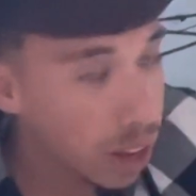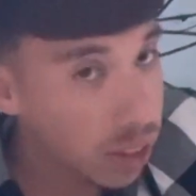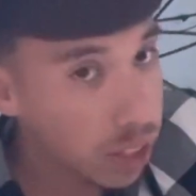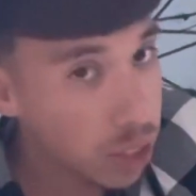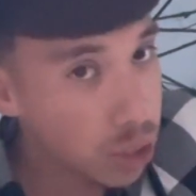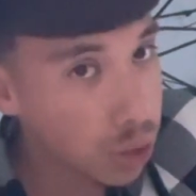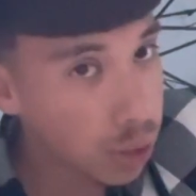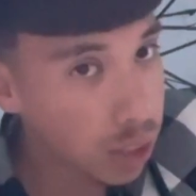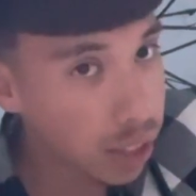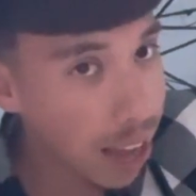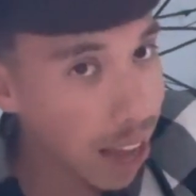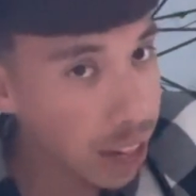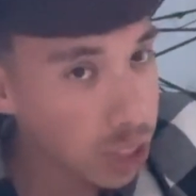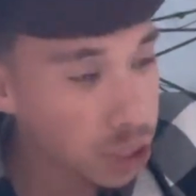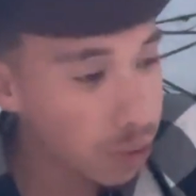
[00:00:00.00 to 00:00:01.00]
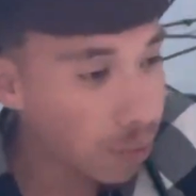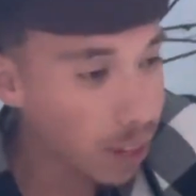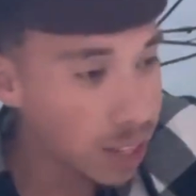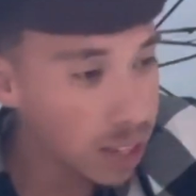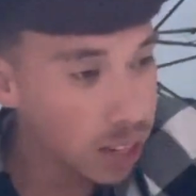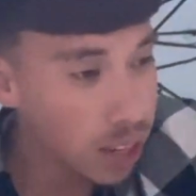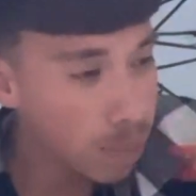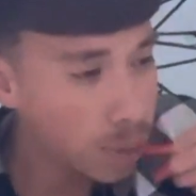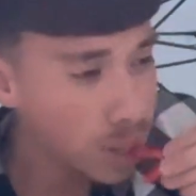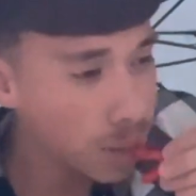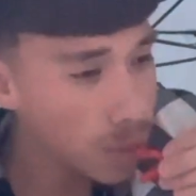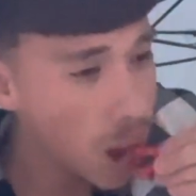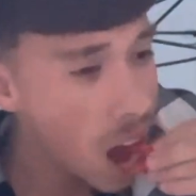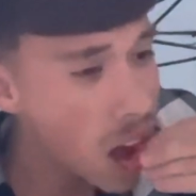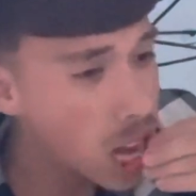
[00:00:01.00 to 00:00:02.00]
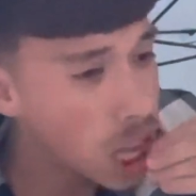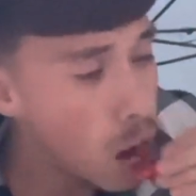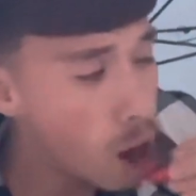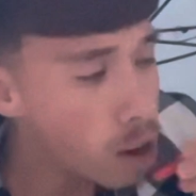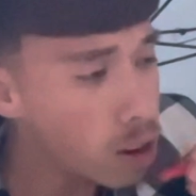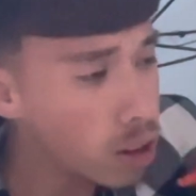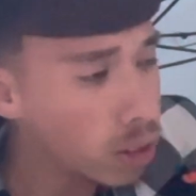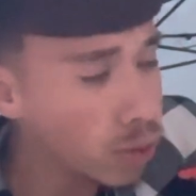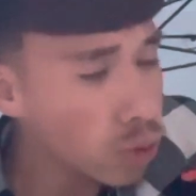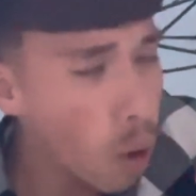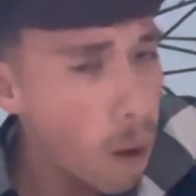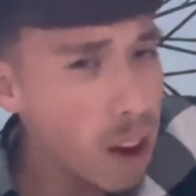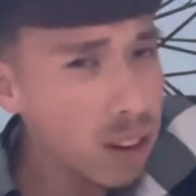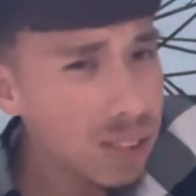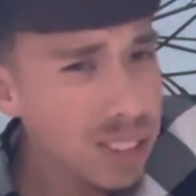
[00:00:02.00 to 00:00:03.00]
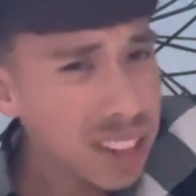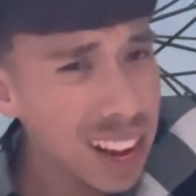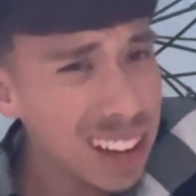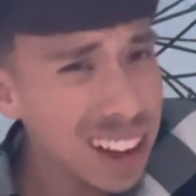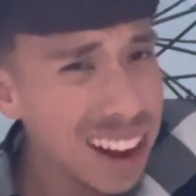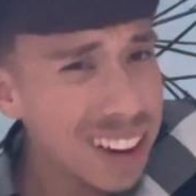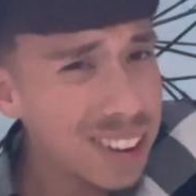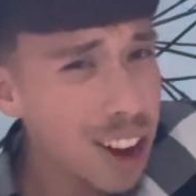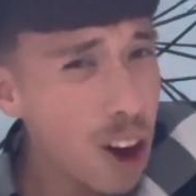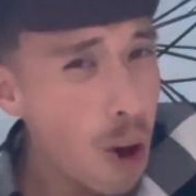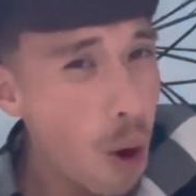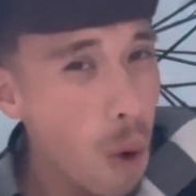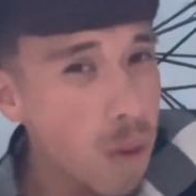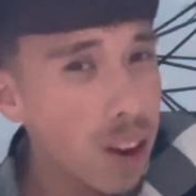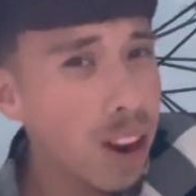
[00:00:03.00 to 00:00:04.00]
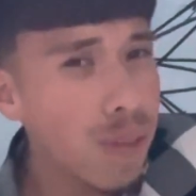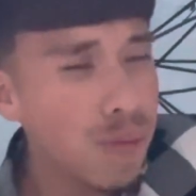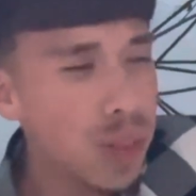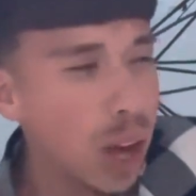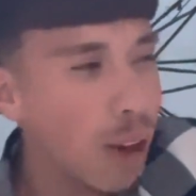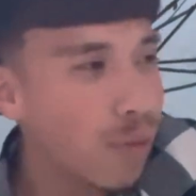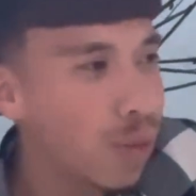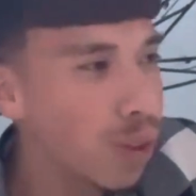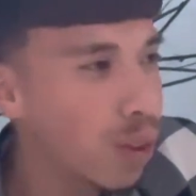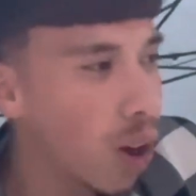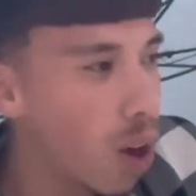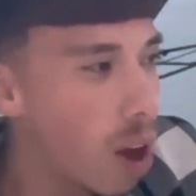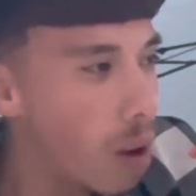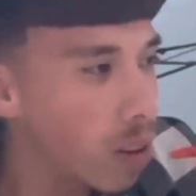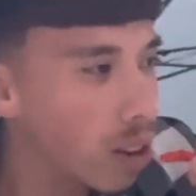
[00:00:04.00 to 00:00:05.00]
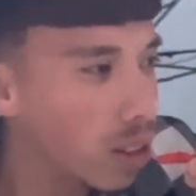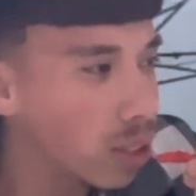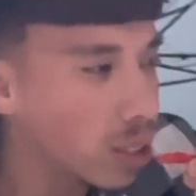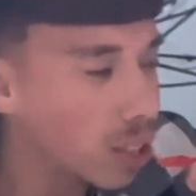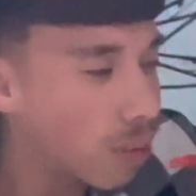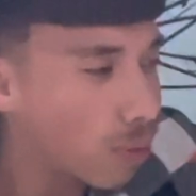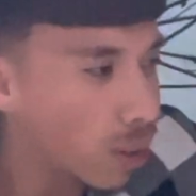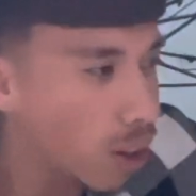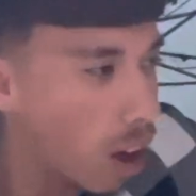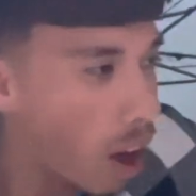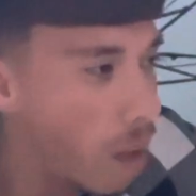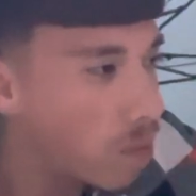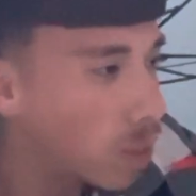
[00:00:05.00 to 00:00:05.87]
They should catch if I slip or something. How does that line go? Comment down if you know how it goes. I forgot.